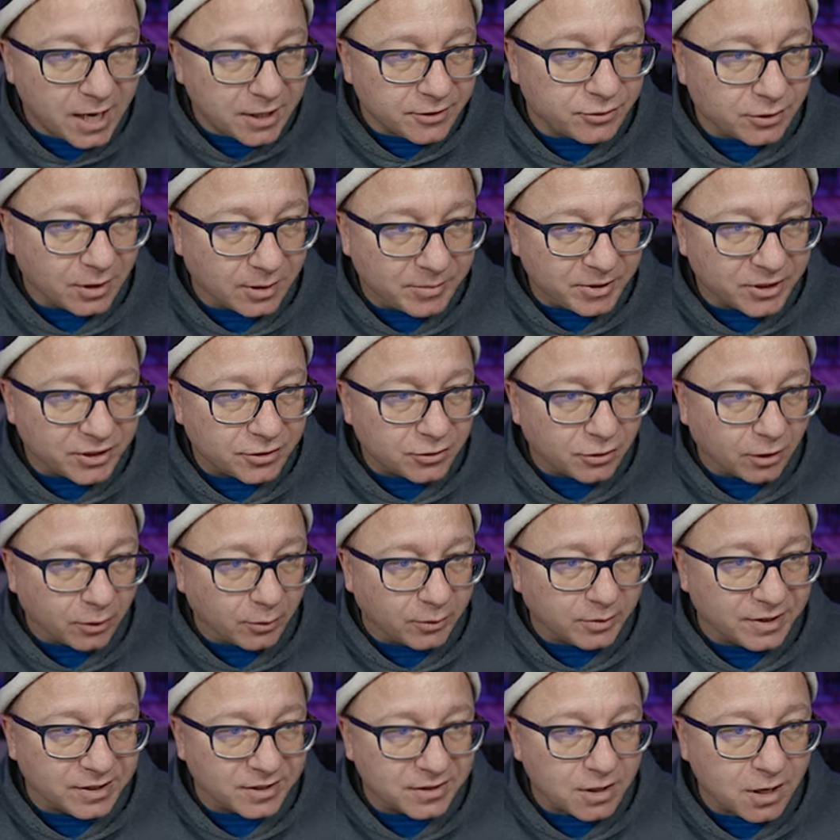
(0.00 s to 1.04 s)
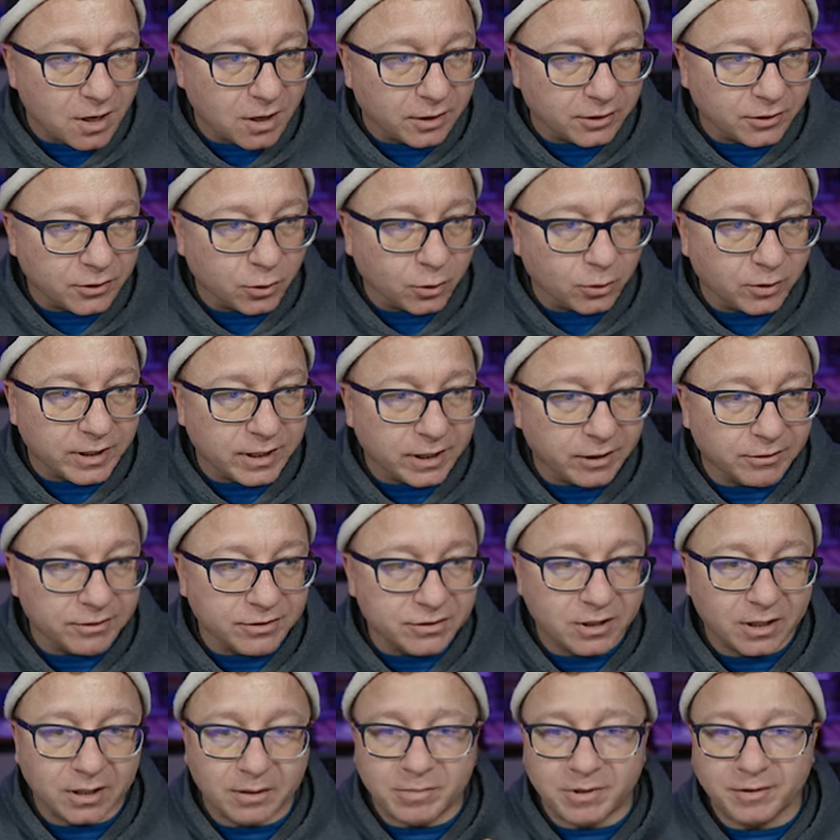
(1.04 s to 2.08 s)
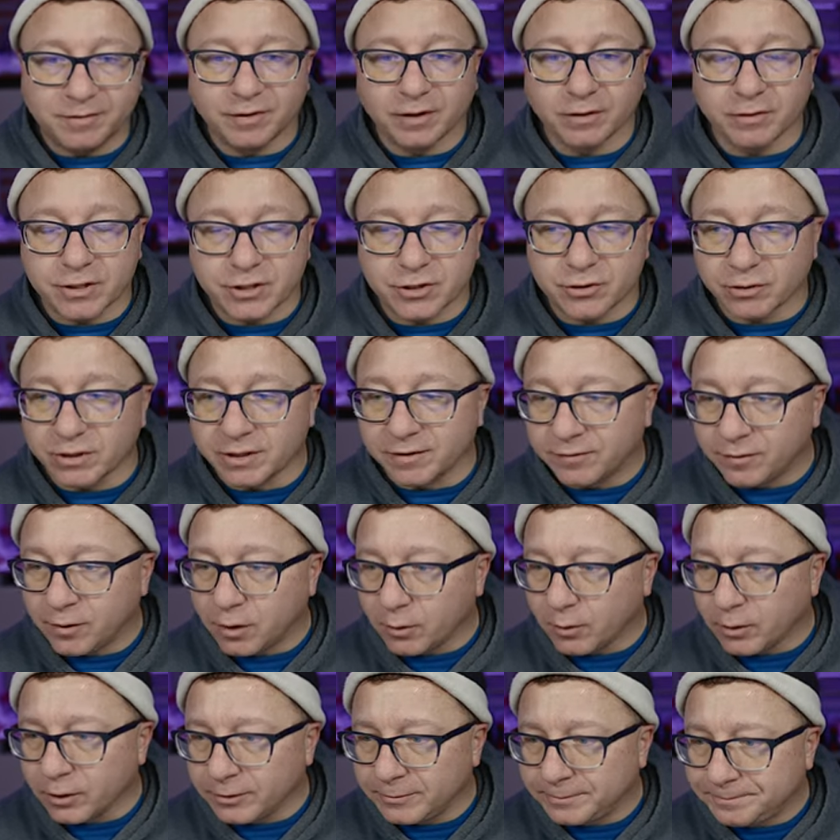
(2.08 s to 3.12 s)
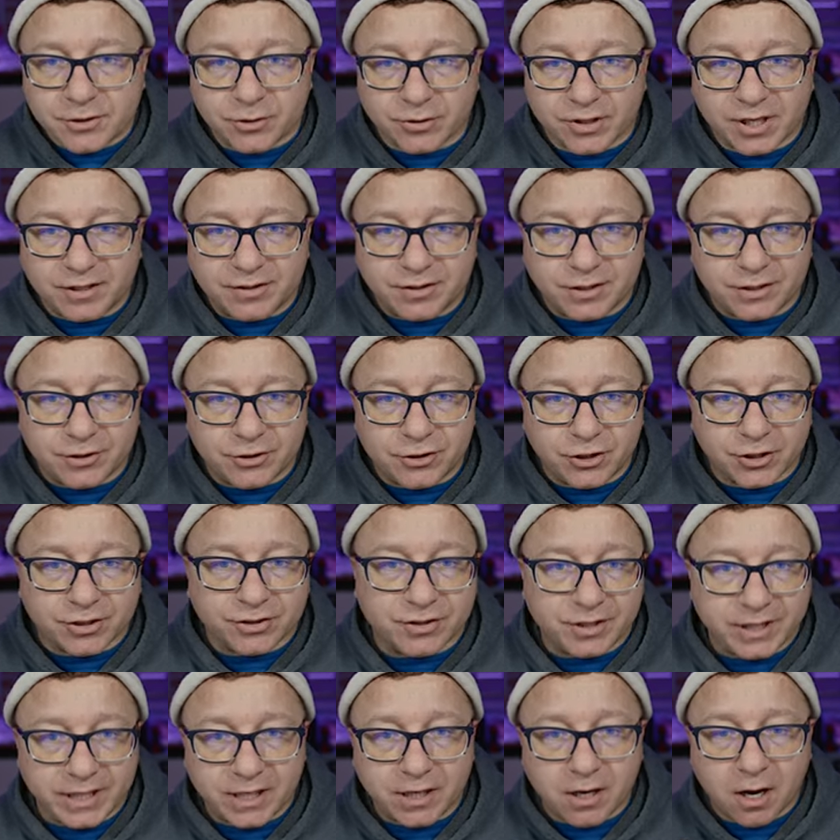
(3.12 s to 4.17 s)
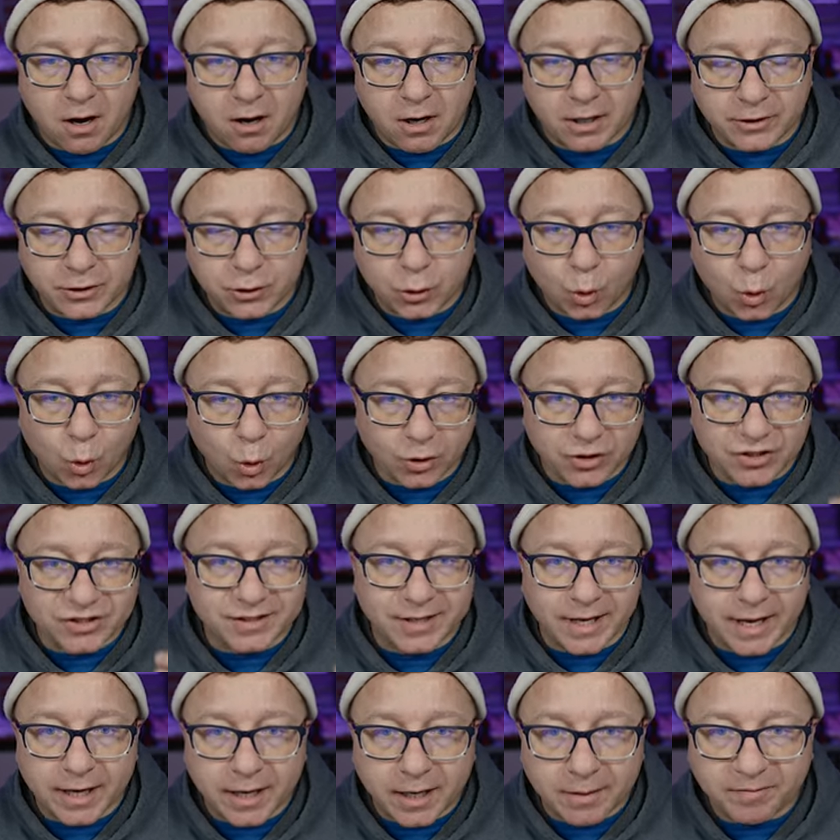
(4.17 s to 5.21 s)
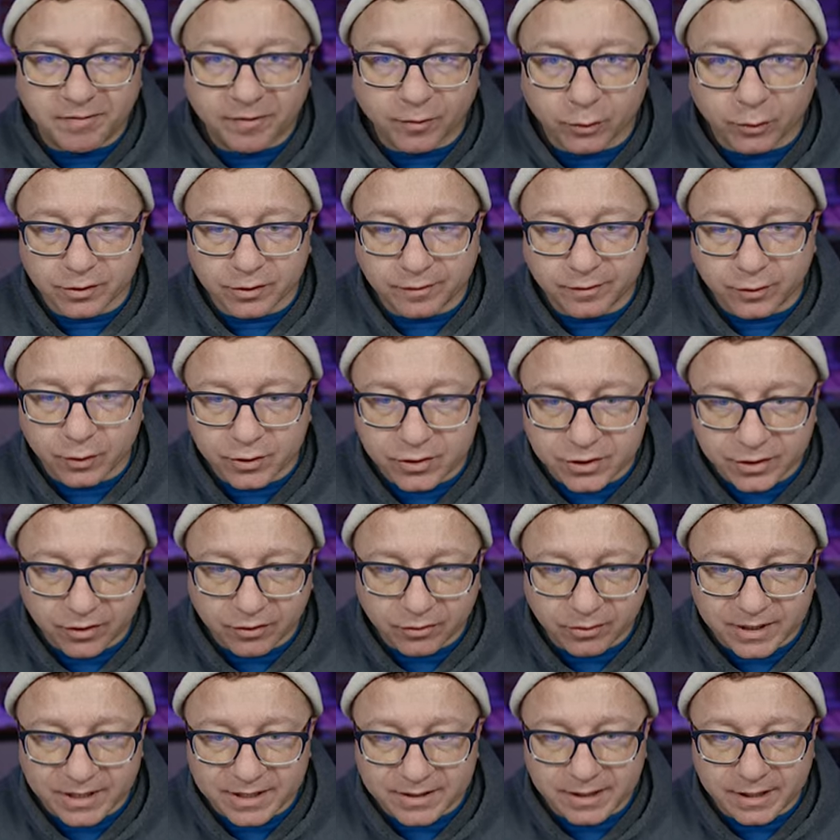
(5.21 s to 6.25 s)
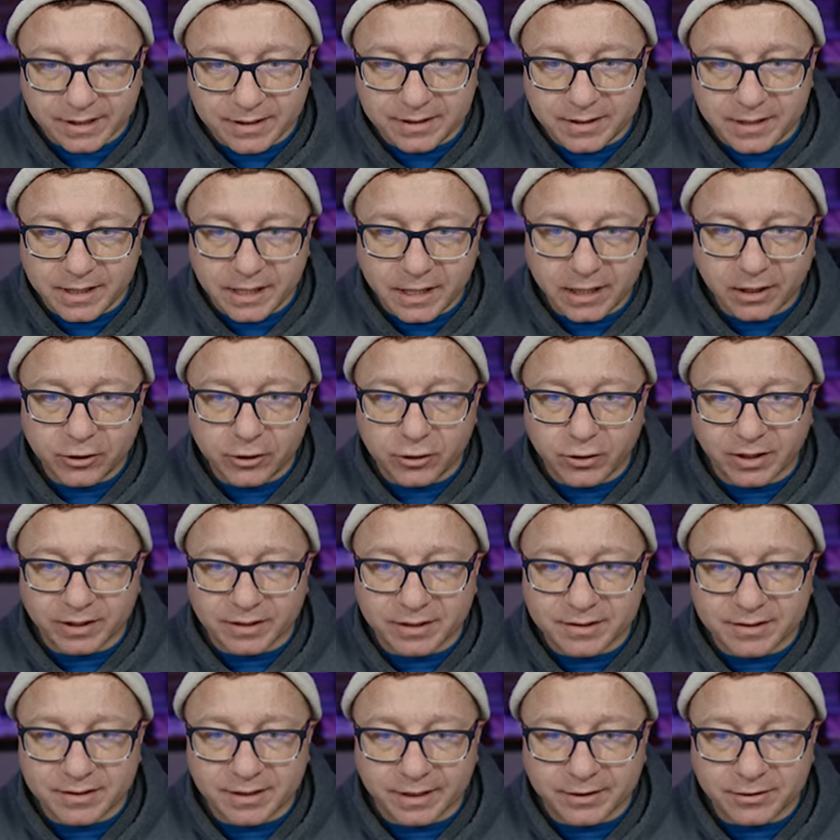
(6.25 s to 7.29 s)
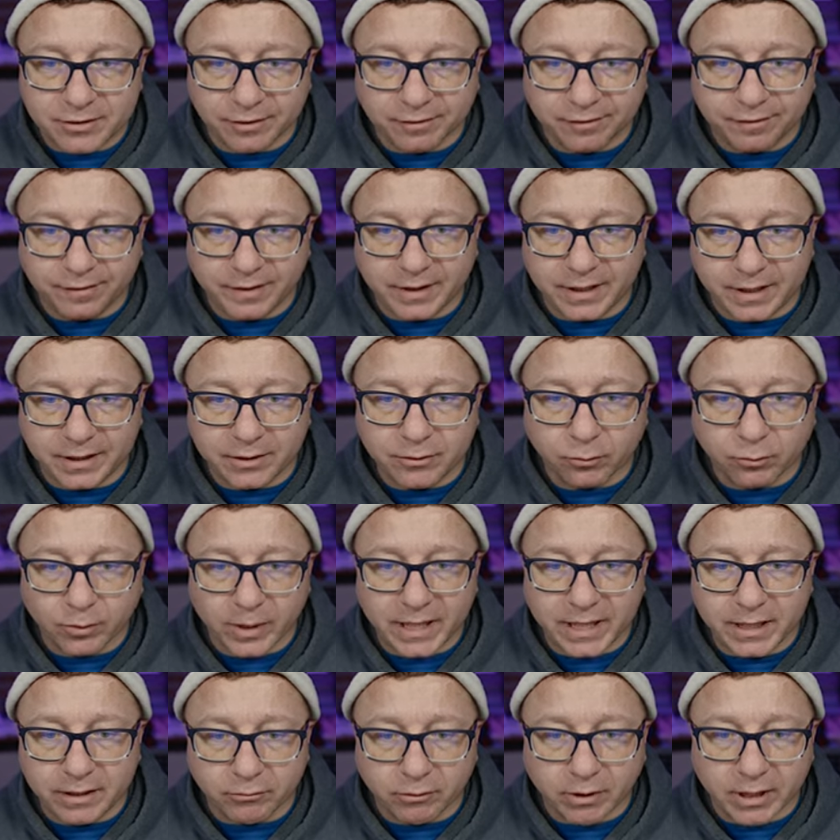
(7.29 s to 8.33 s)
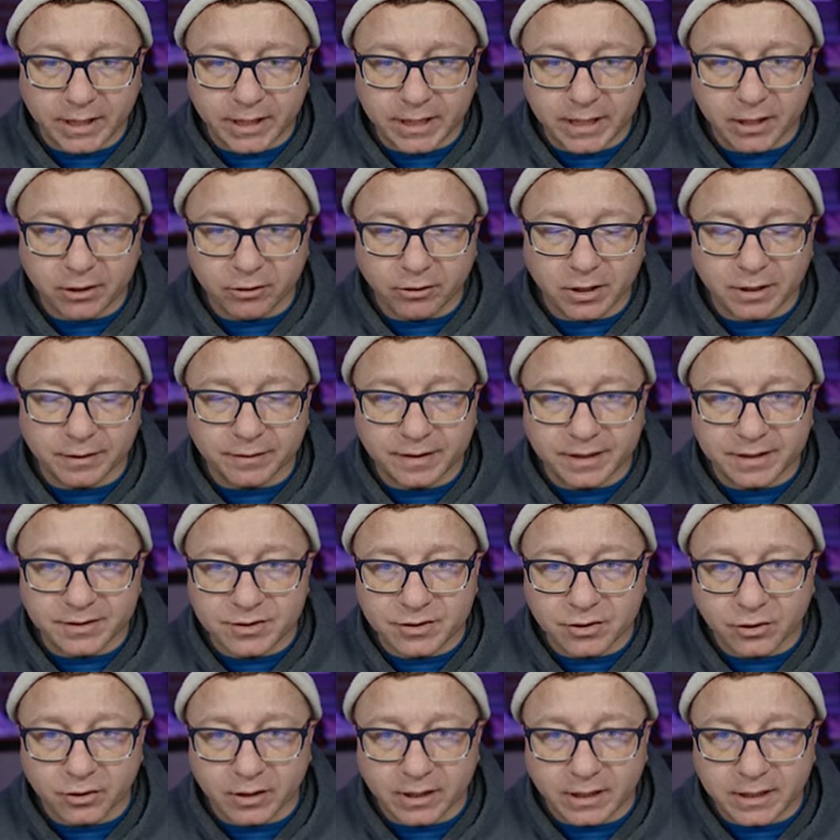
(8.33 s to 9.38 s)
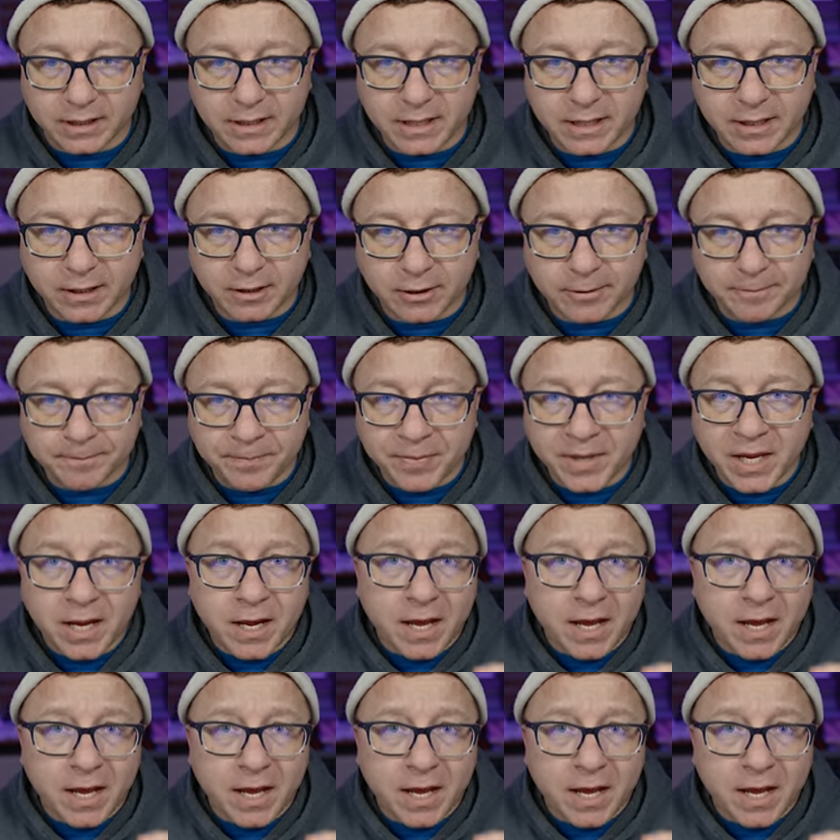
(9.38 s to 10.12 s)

So I'm going to start with this contour here. It's going to be very straightforward. So this is just the contour setup the Fusion 360 here. You get to set your feed rate right here on this screen here.